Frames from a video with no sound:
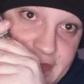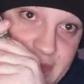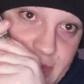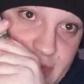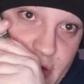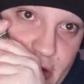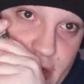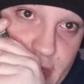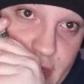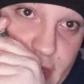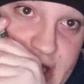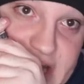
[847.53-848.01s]

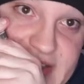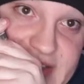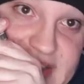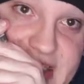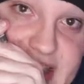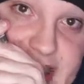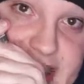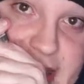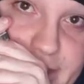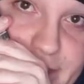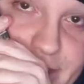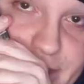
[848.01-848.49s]
on my
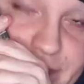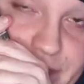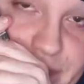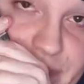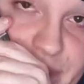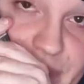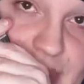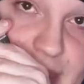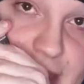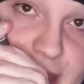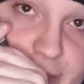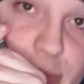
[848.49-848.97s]
skin,
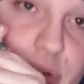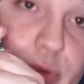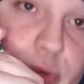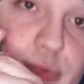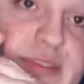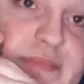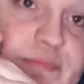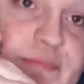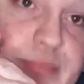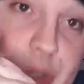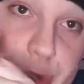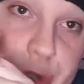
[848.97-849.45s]
it
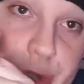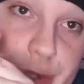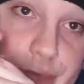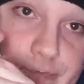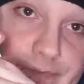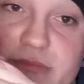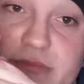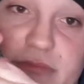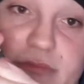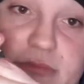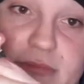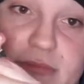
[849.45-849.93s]
pulls blue.
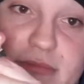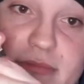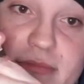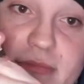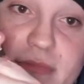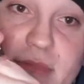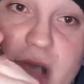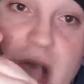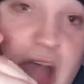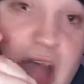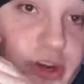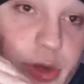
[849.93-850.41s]

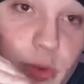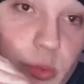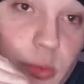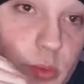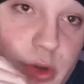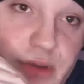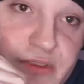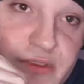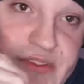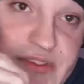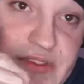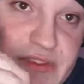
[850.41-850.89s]
I don't
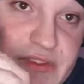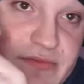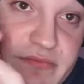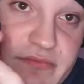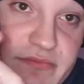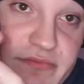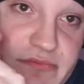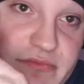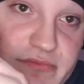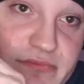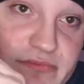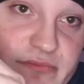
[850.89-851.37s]
want,
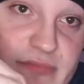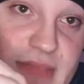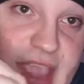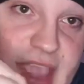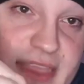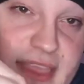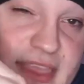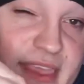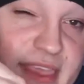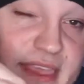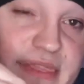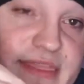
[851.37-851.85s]

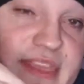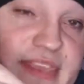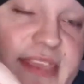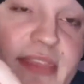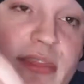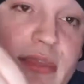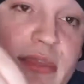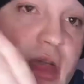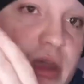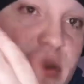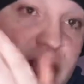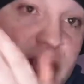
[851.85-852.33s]
and they're
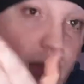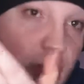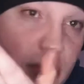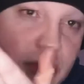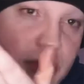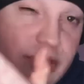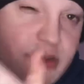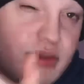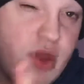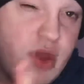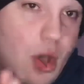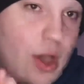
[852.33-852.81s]
not
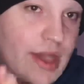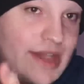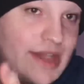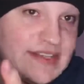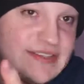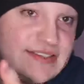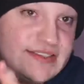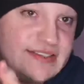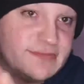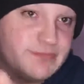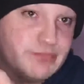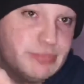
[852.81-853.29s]

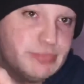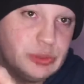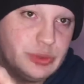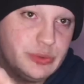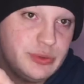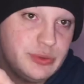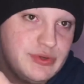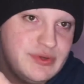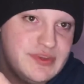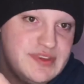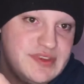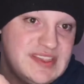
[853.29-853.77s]
nice
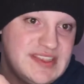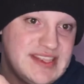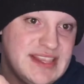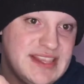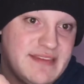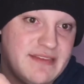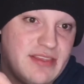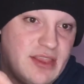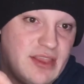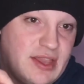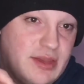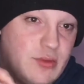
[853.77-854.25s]
blues,
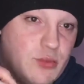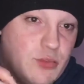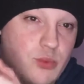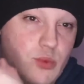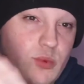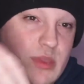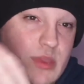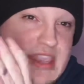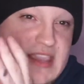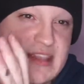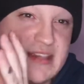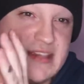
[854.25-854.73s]
they're like
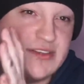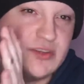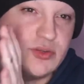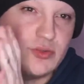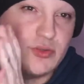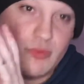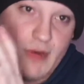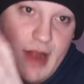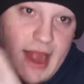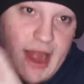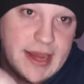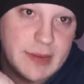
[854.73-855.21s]
weird
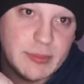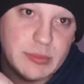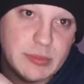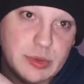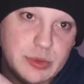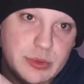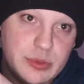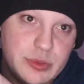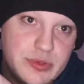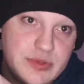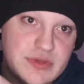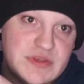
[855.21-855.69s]
grey
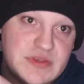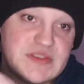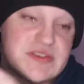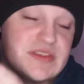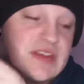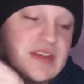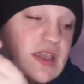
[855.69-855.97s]
blues.